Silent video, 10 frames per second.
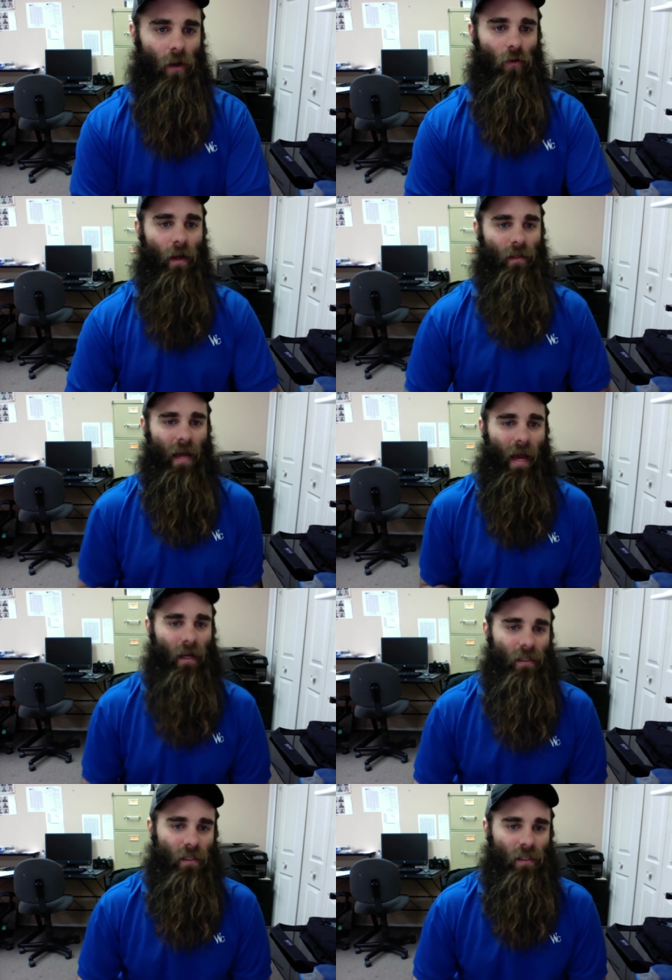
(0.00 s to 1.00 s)
of great
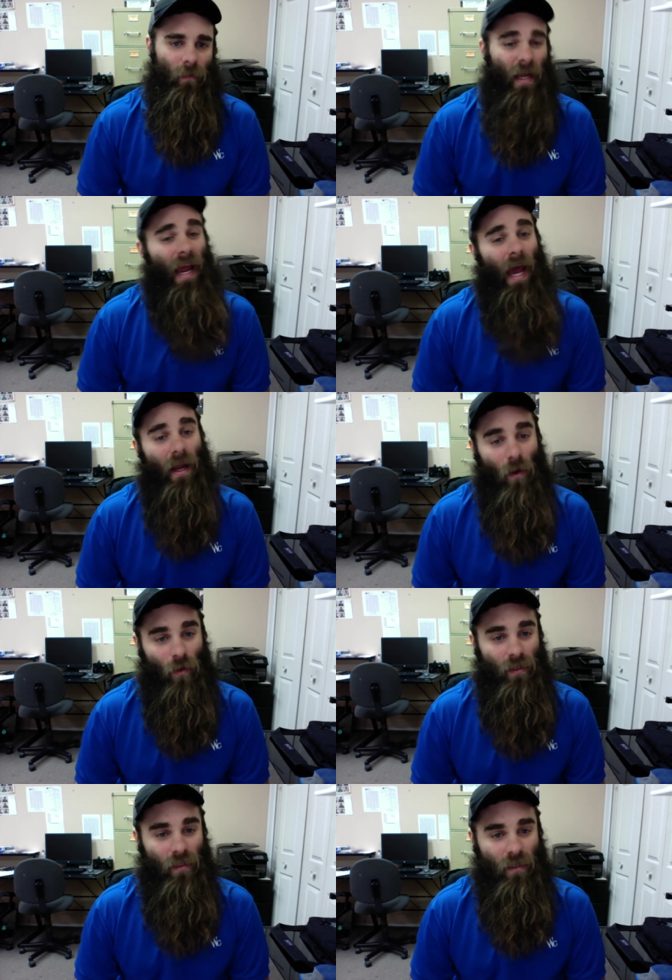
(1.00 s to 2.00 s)
tag system and
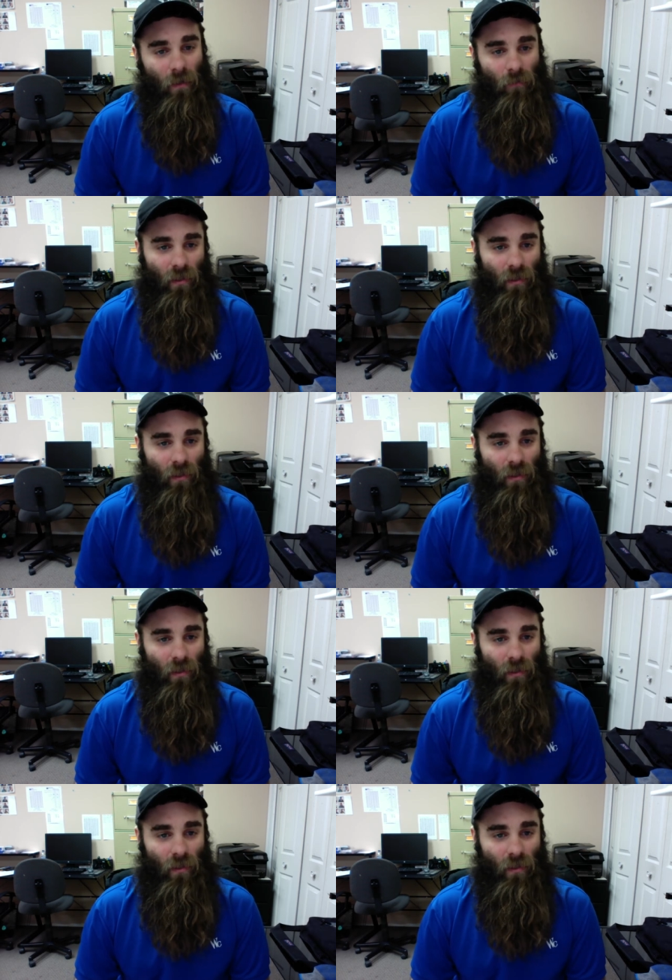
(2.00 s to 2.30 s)
category system.